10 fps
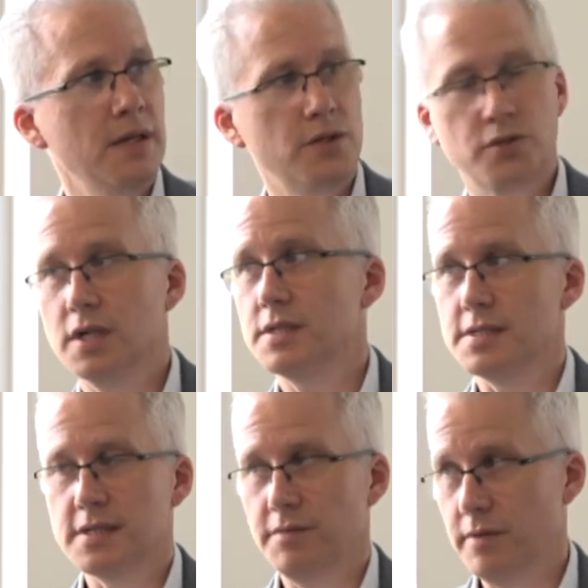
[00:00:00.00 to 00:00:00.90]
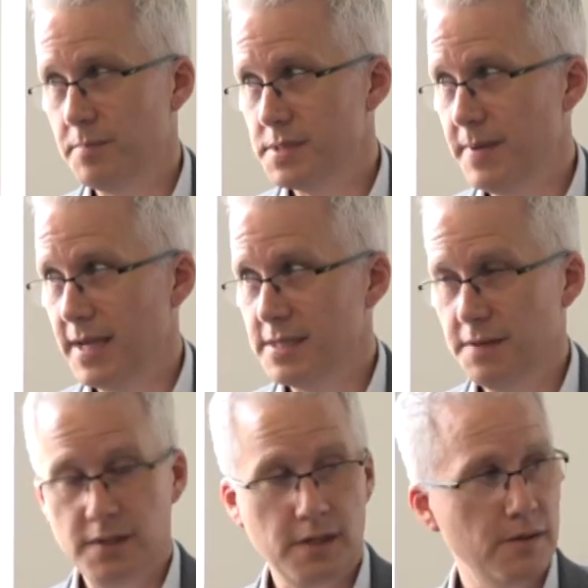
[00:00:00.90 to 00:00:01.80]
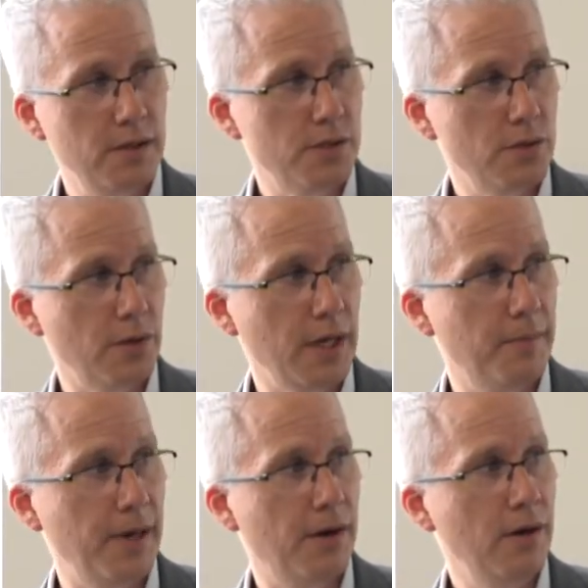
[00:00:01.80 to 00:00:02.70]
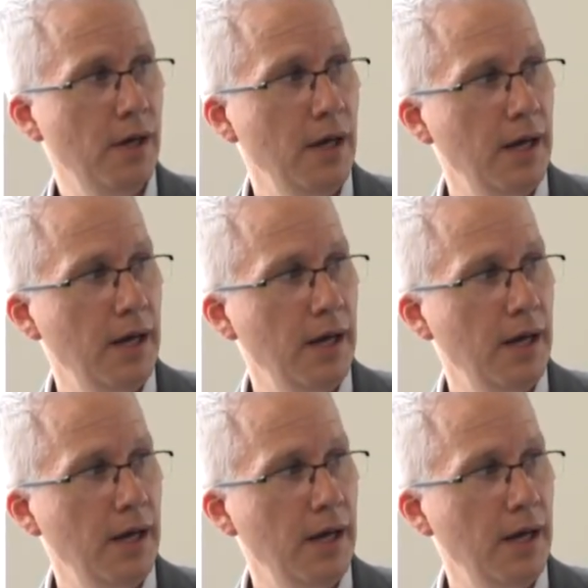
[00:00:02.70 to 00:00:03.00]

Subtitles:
the drug discovery perspective that it's talking about,